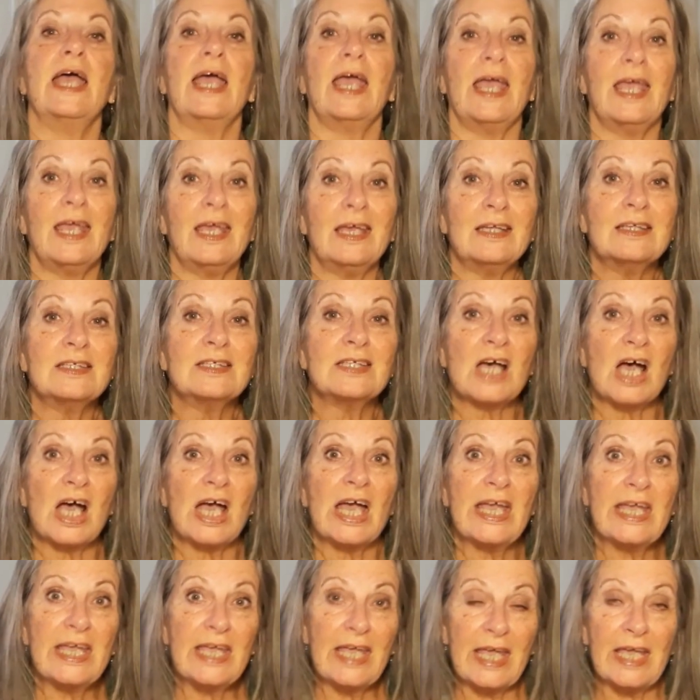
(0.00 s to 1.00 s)

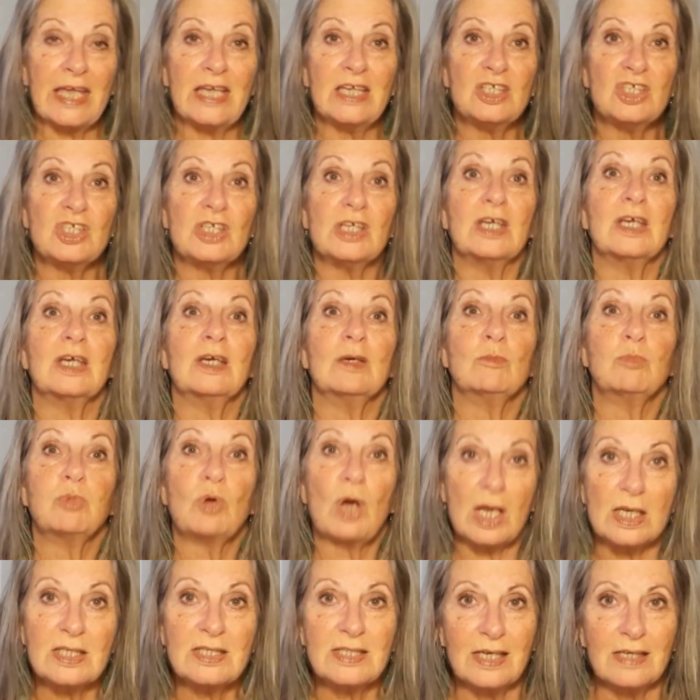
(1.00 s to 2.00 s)
anti-aging
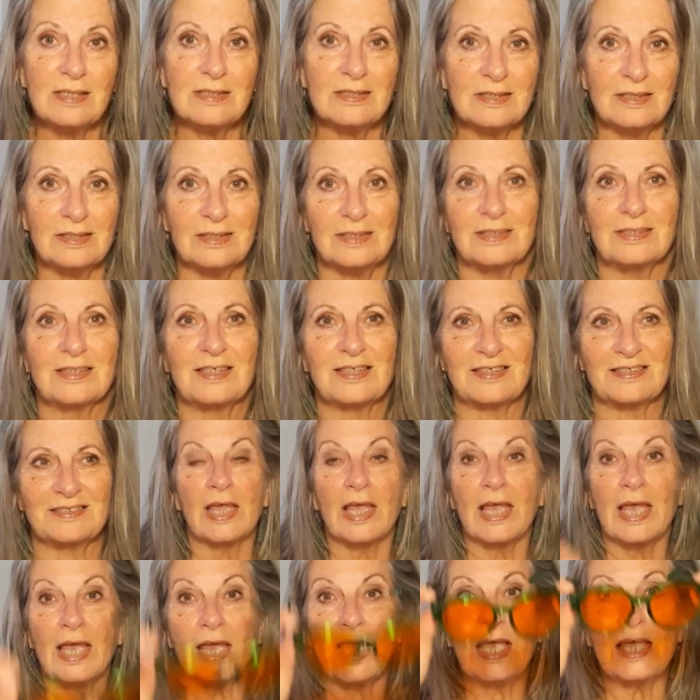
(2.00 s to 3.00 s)
processes.
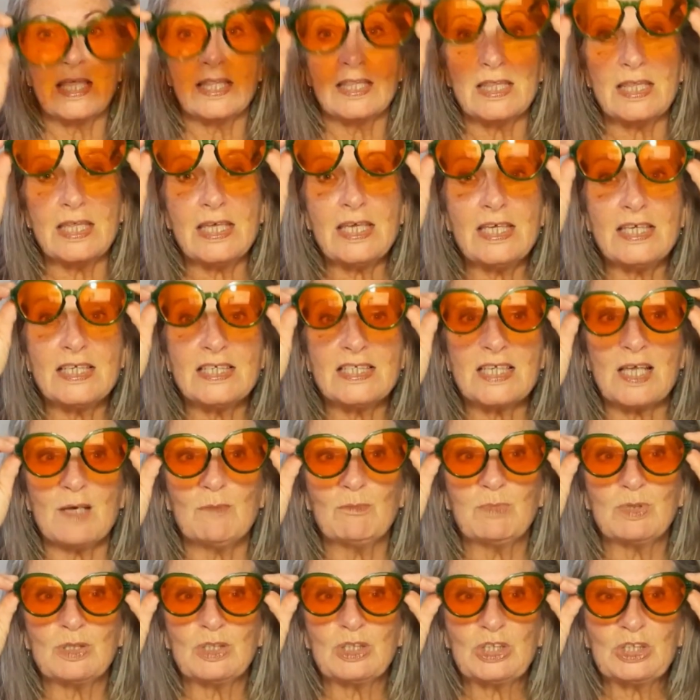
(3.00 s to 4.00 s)
These
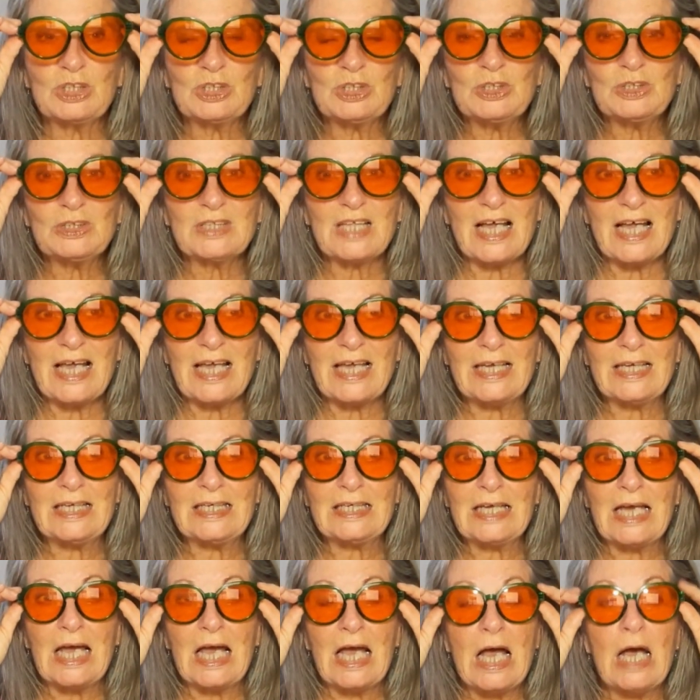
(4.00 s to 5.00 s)
blue light
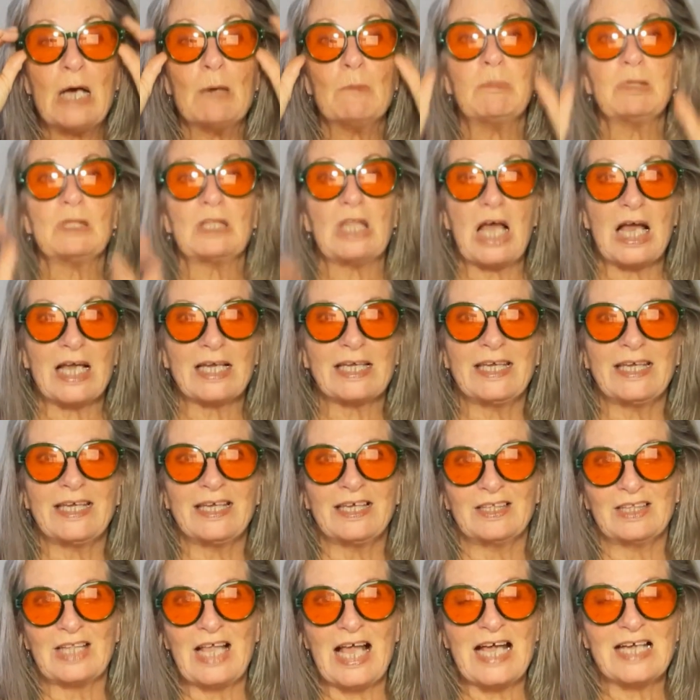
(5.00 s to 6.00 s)
blocking
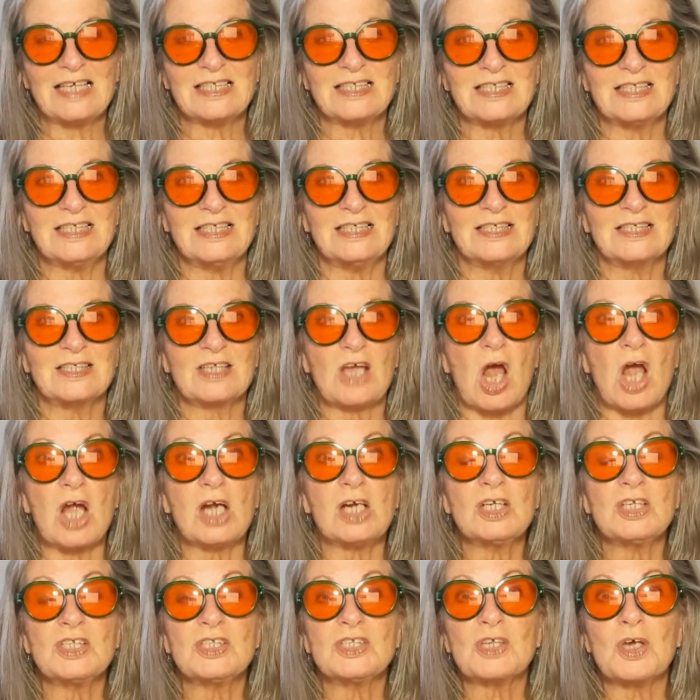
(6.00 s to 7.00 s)
glasses
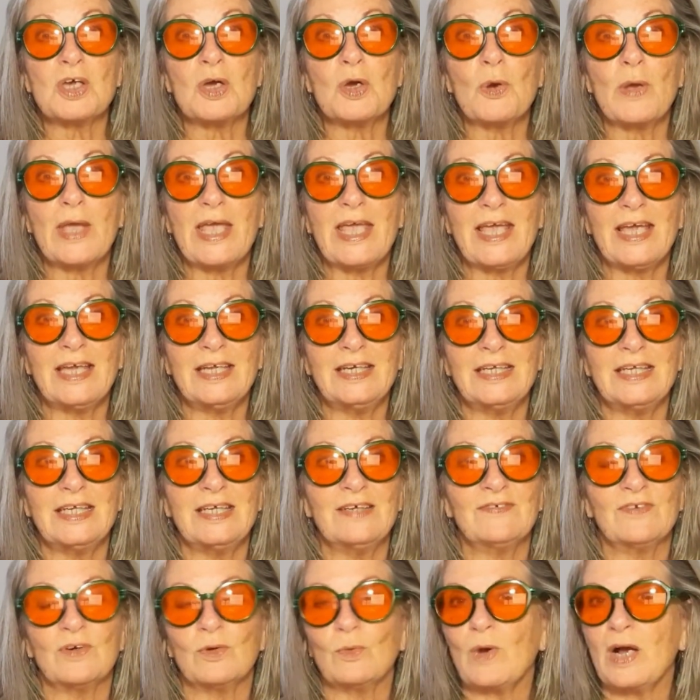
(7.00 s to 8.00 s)
are so handy
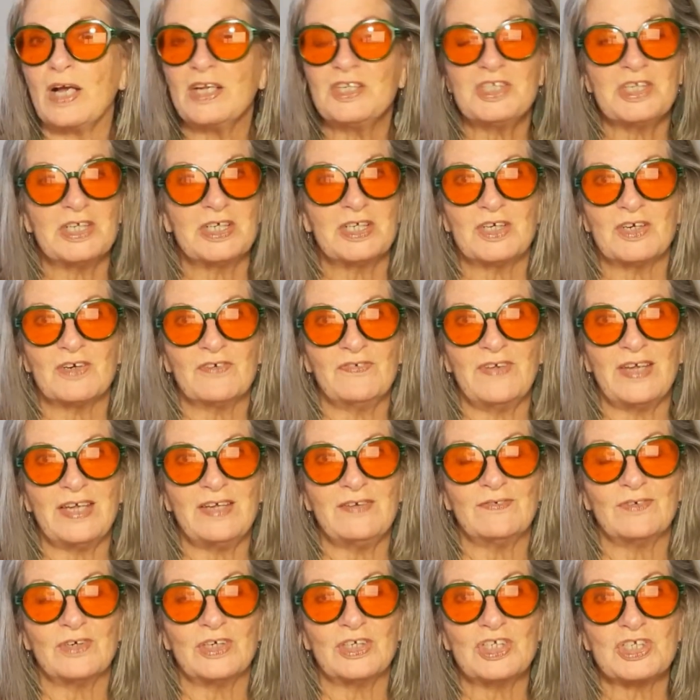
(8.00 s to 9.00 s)
for watching your
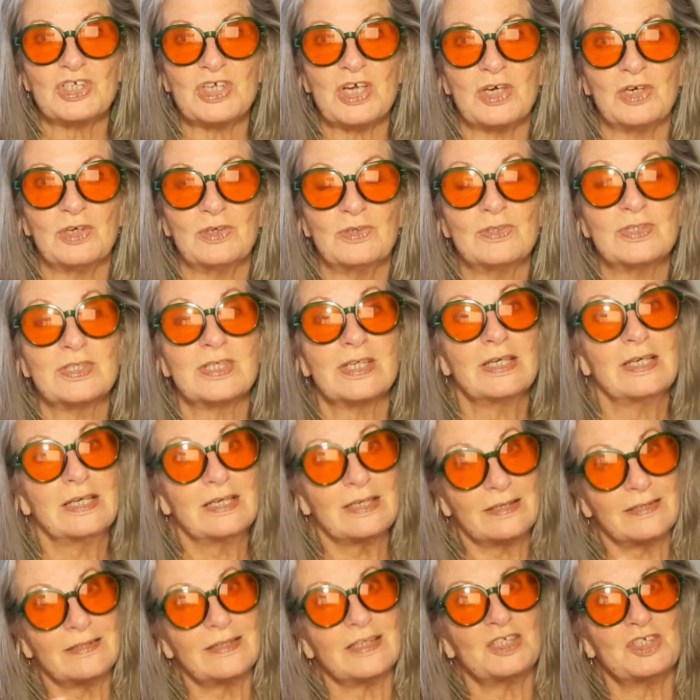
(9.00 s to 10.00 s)
favorite shows
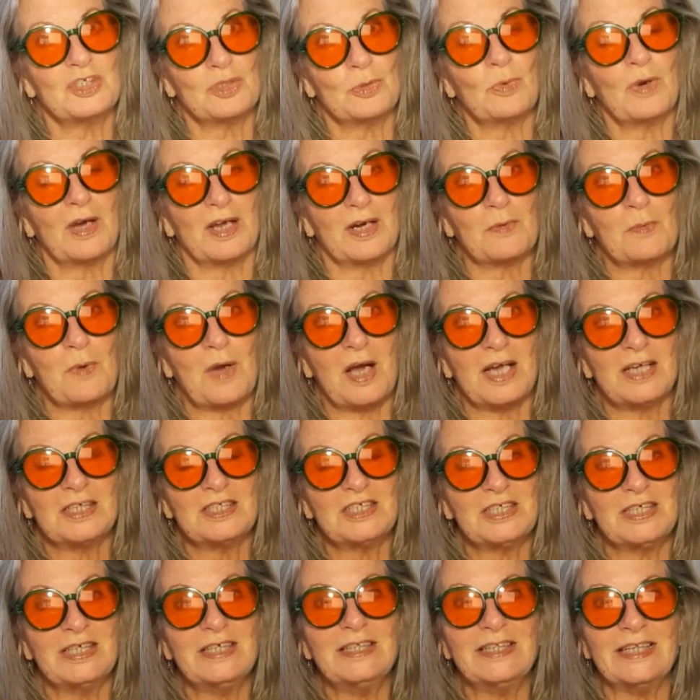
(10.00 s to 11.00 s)
that you want to watch
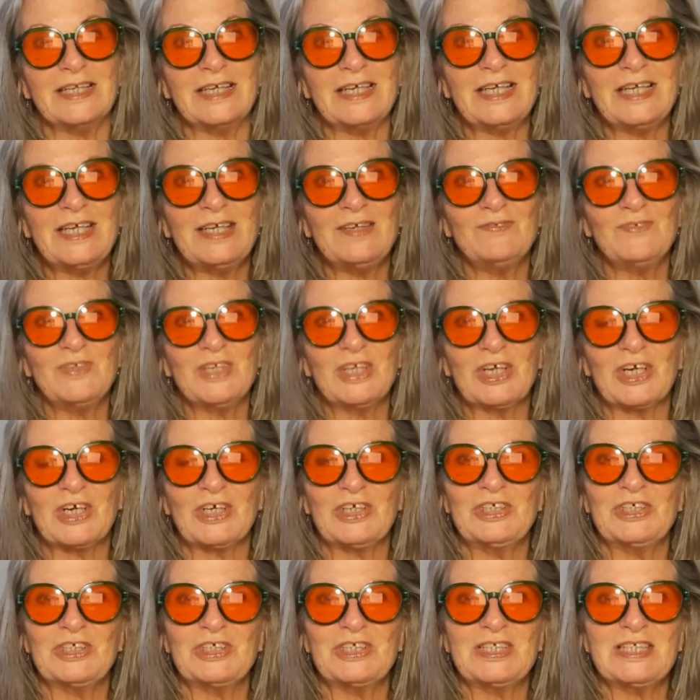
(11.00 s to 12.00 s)
in the evening on
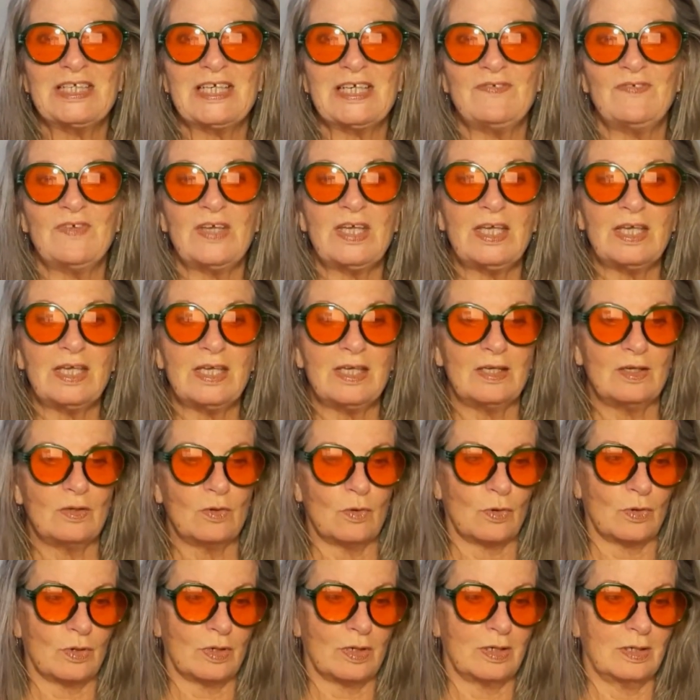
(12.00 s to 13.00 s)
your TV
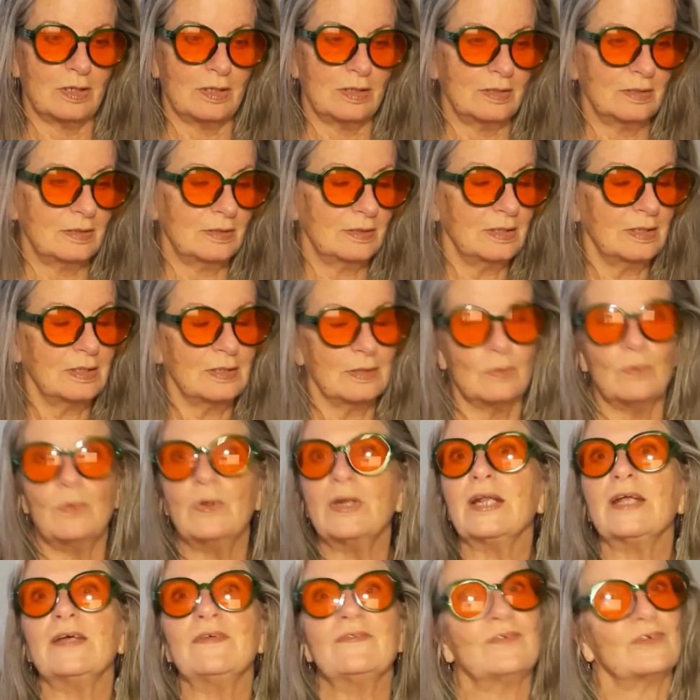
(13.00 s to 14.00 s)
or
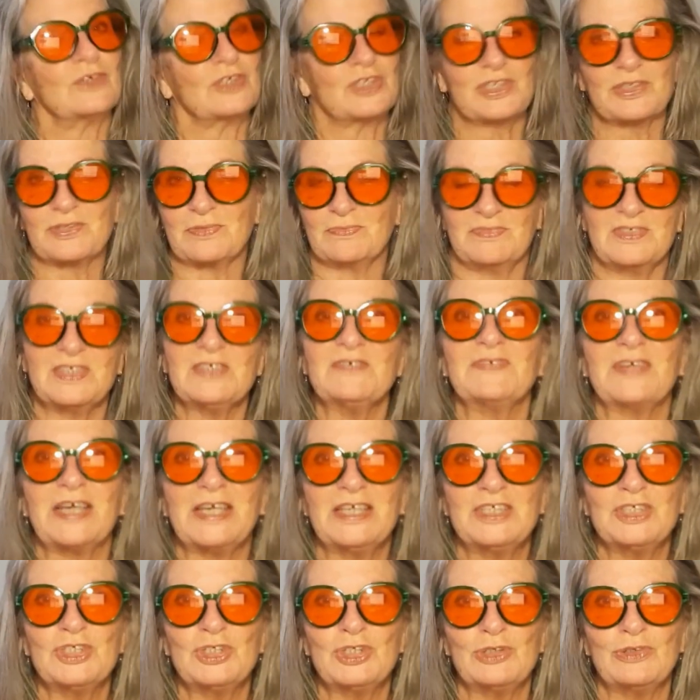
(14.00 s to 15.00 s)
whatever
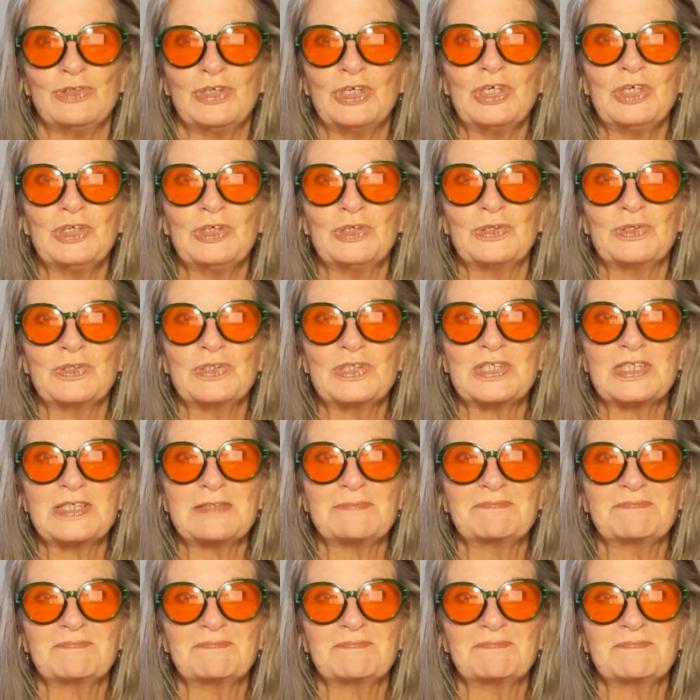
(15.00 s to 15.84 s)
device you use.